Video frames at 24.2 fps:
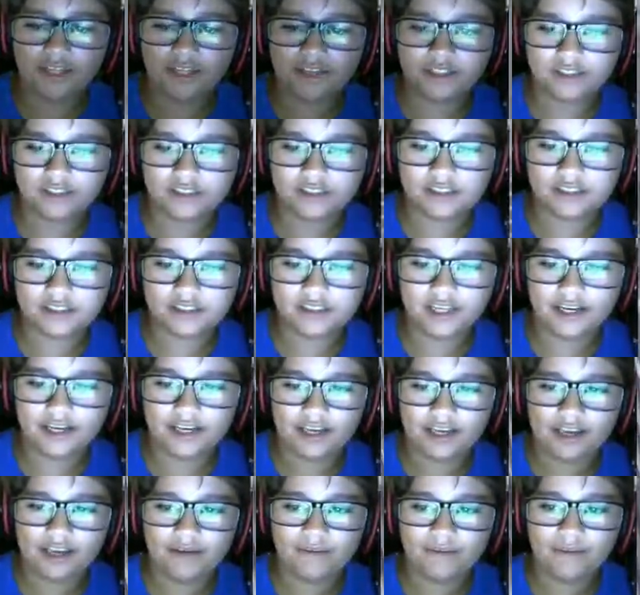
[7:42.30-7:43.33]
this
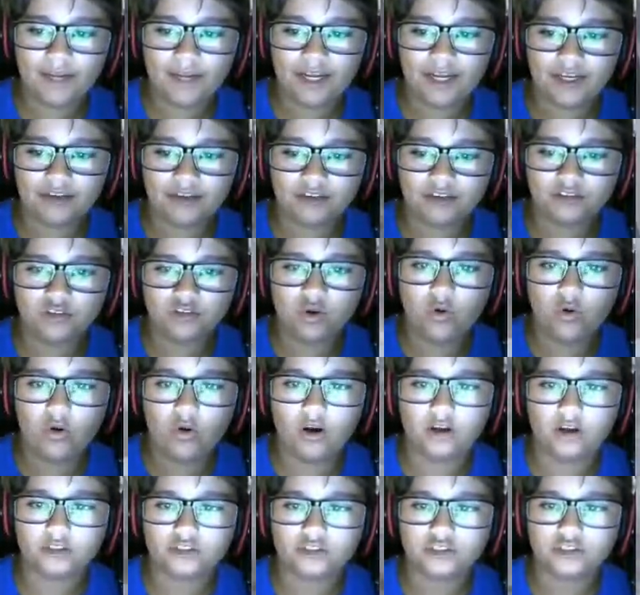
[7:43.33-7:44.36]
stick and make it a
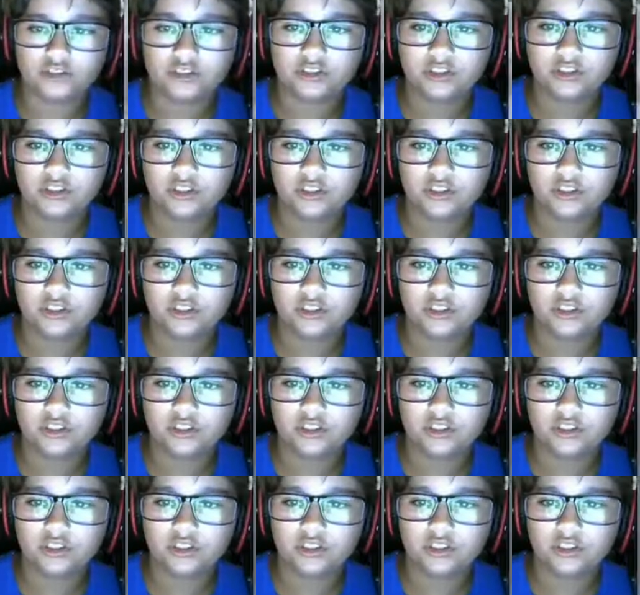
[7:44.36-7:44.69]
torch.